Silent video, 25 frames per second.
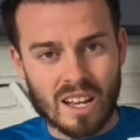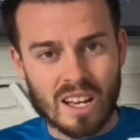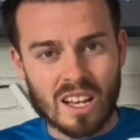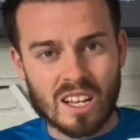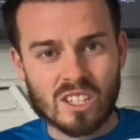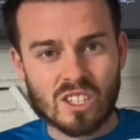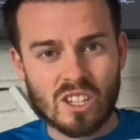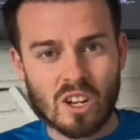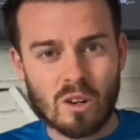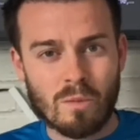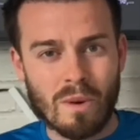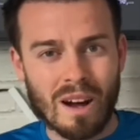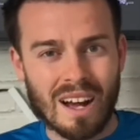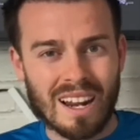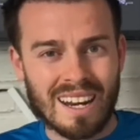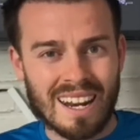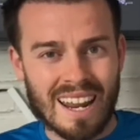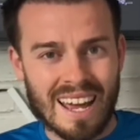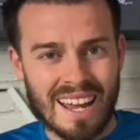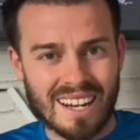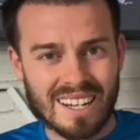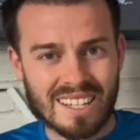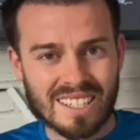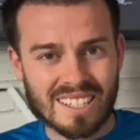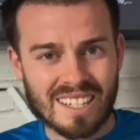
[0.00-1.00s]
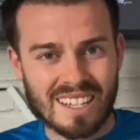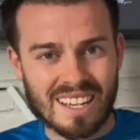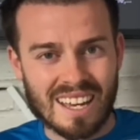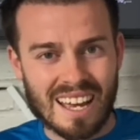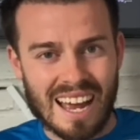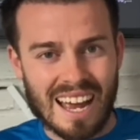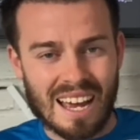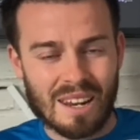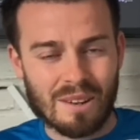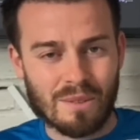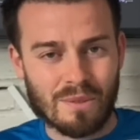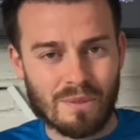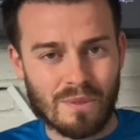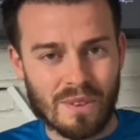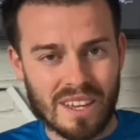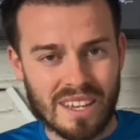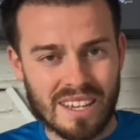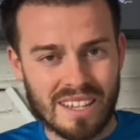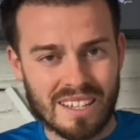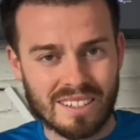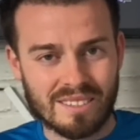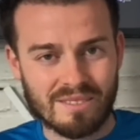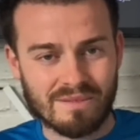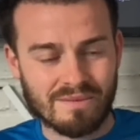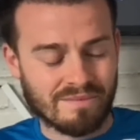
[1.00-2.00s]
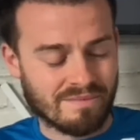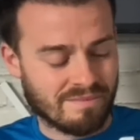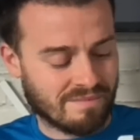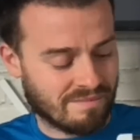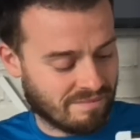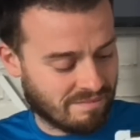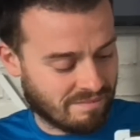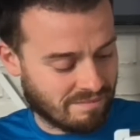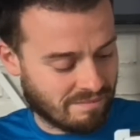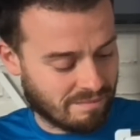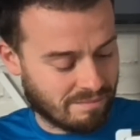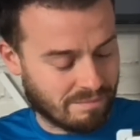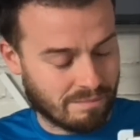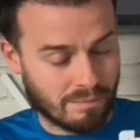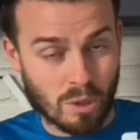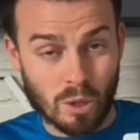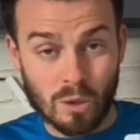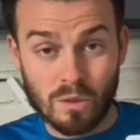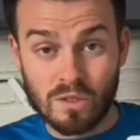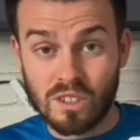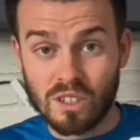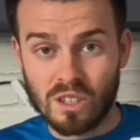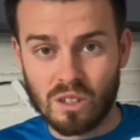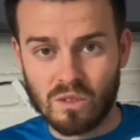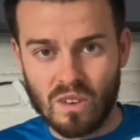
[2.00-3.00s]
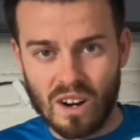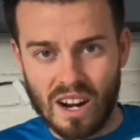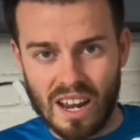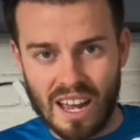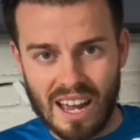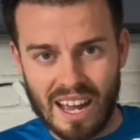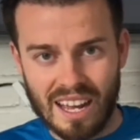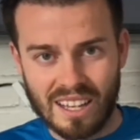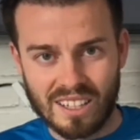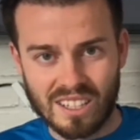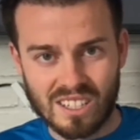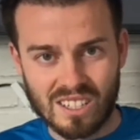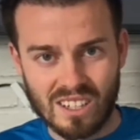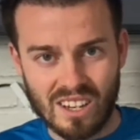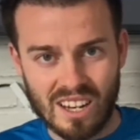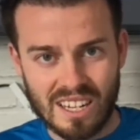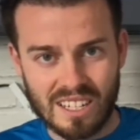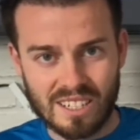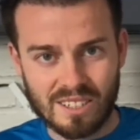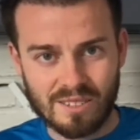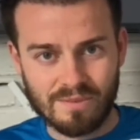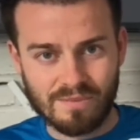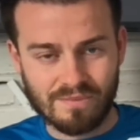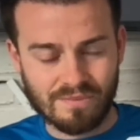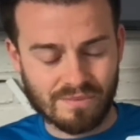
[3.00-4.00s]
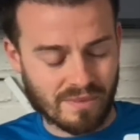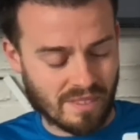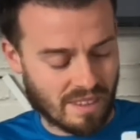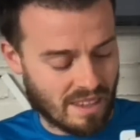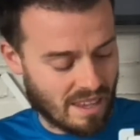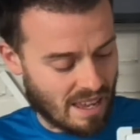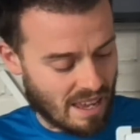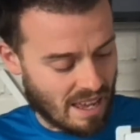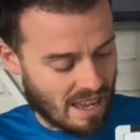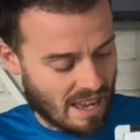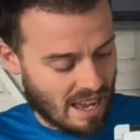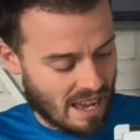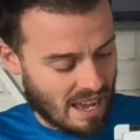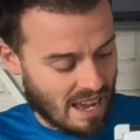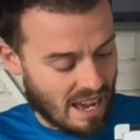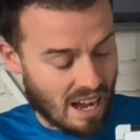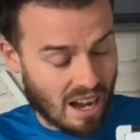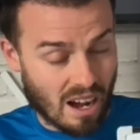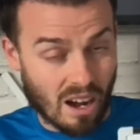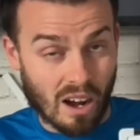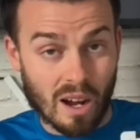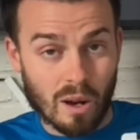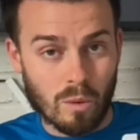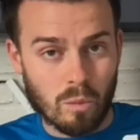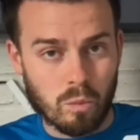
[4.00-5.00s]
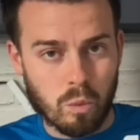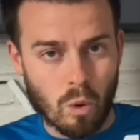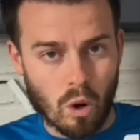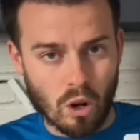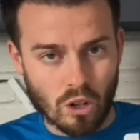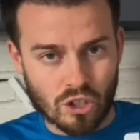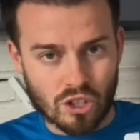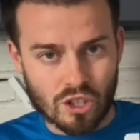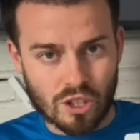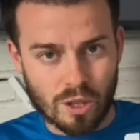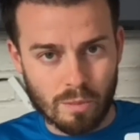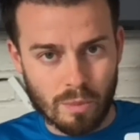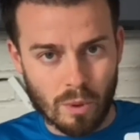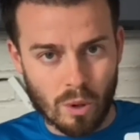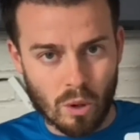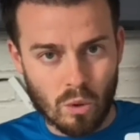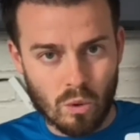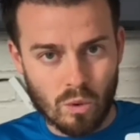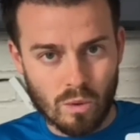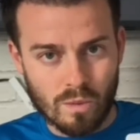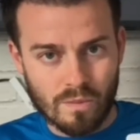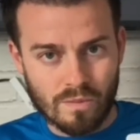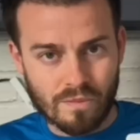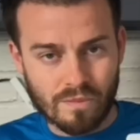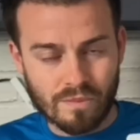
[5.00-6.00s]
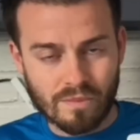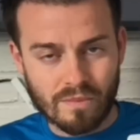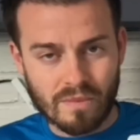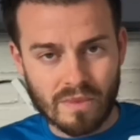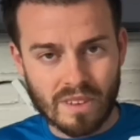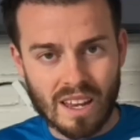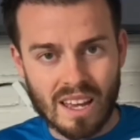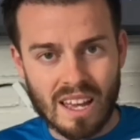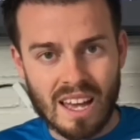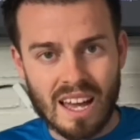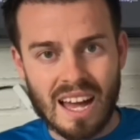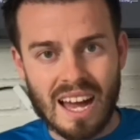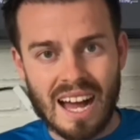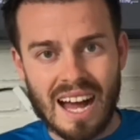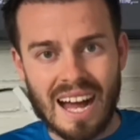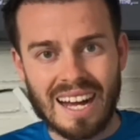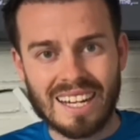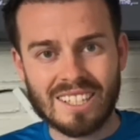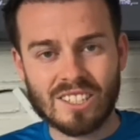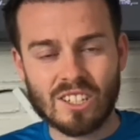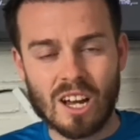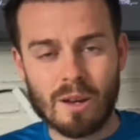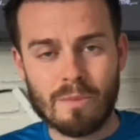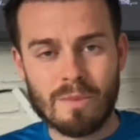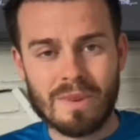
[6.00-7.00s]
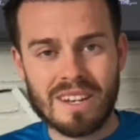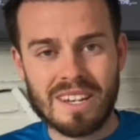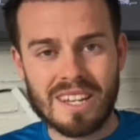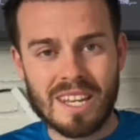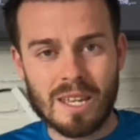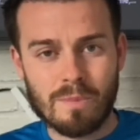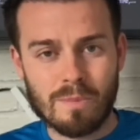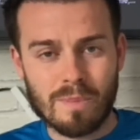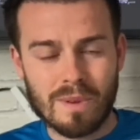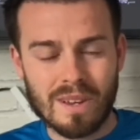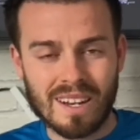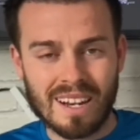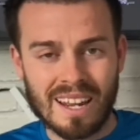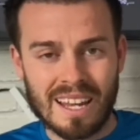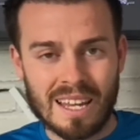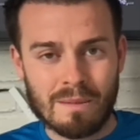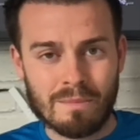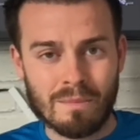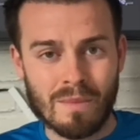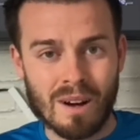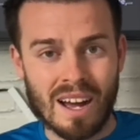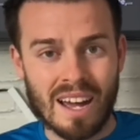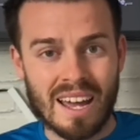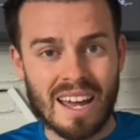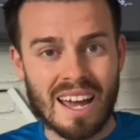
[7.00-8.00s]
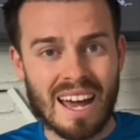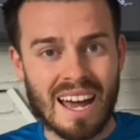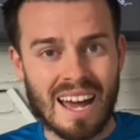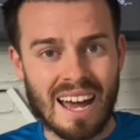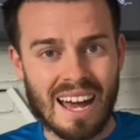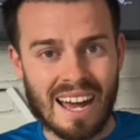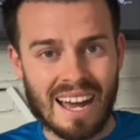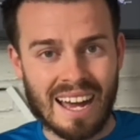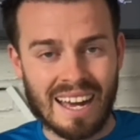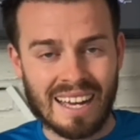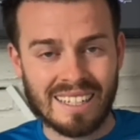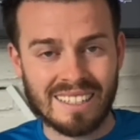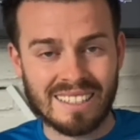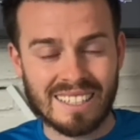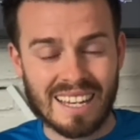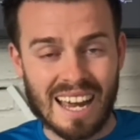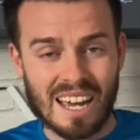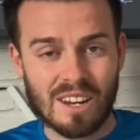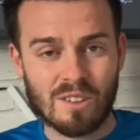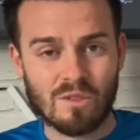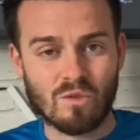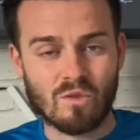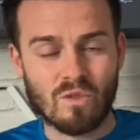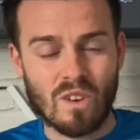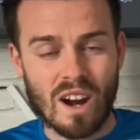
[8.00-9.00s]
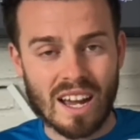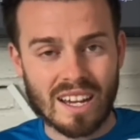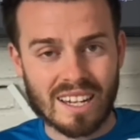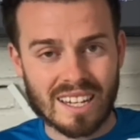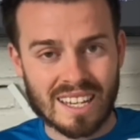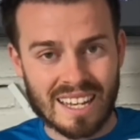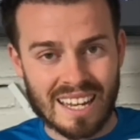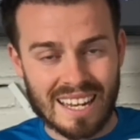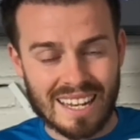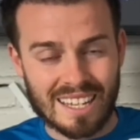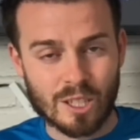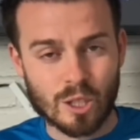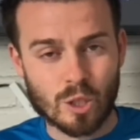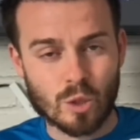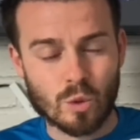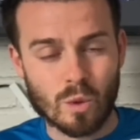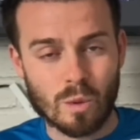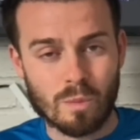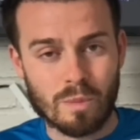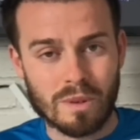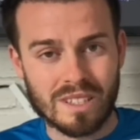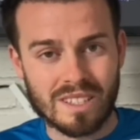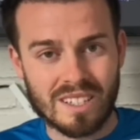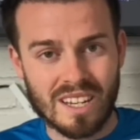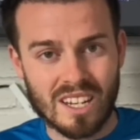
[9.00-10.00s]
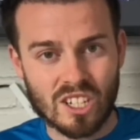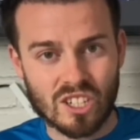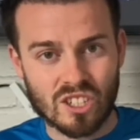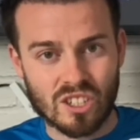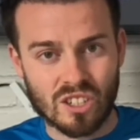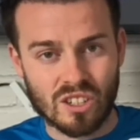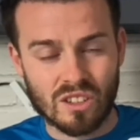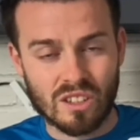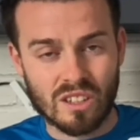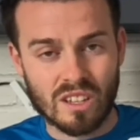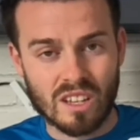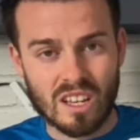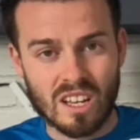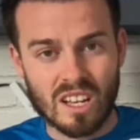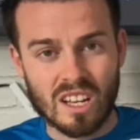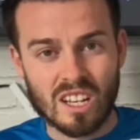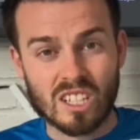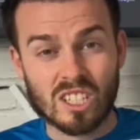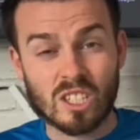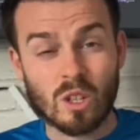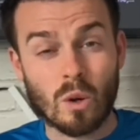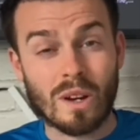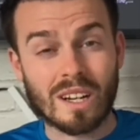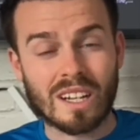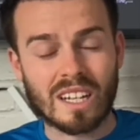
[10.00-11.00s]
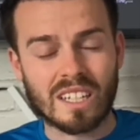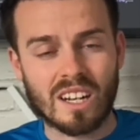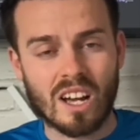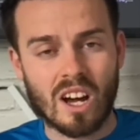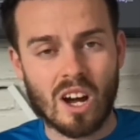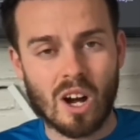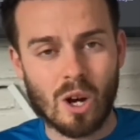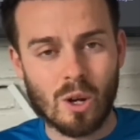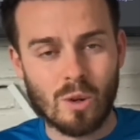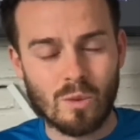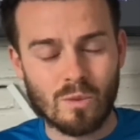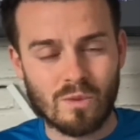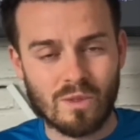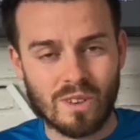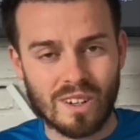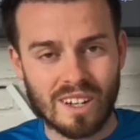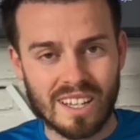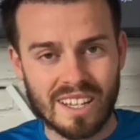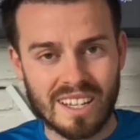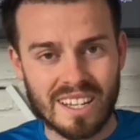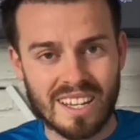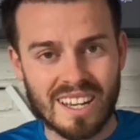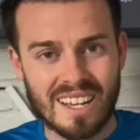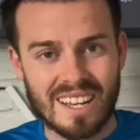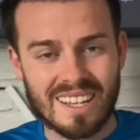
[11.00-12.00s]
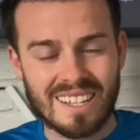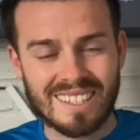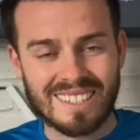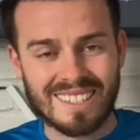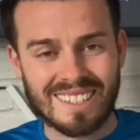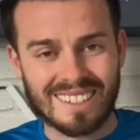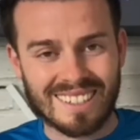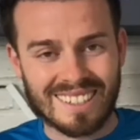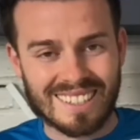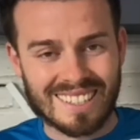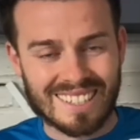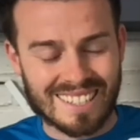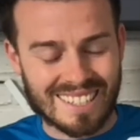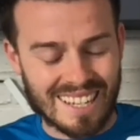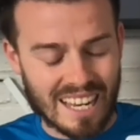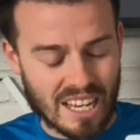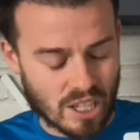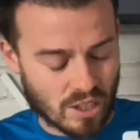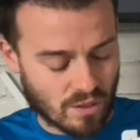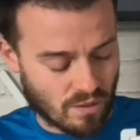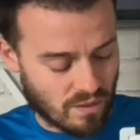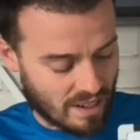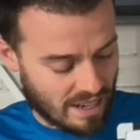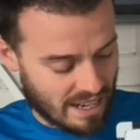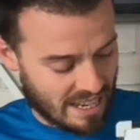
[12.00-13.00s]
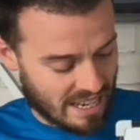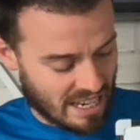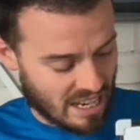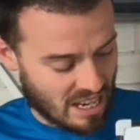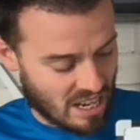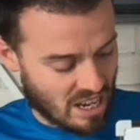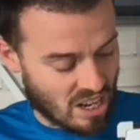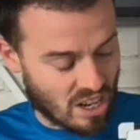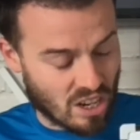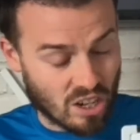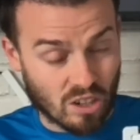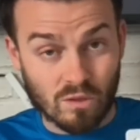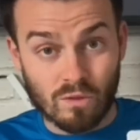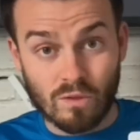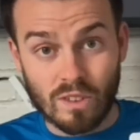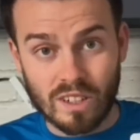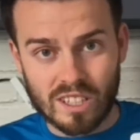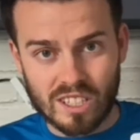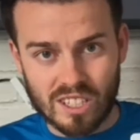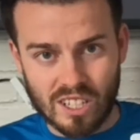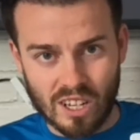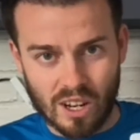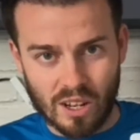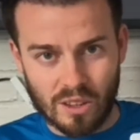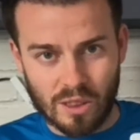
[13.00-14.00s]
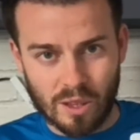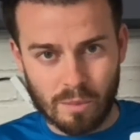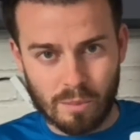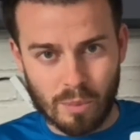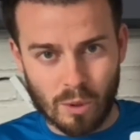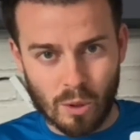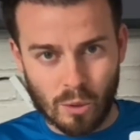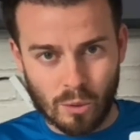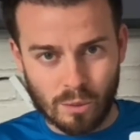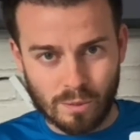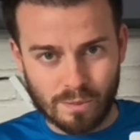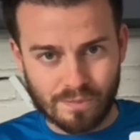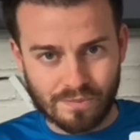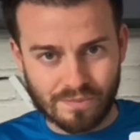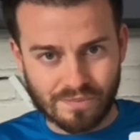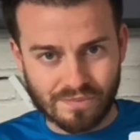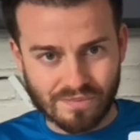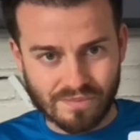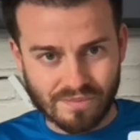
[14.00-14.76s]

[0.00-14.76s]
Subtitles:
So my legs and feet move to the right hand side. I watch the ball and I manipulate my hand and rack it into a position so I can hopefully successfully return the ball.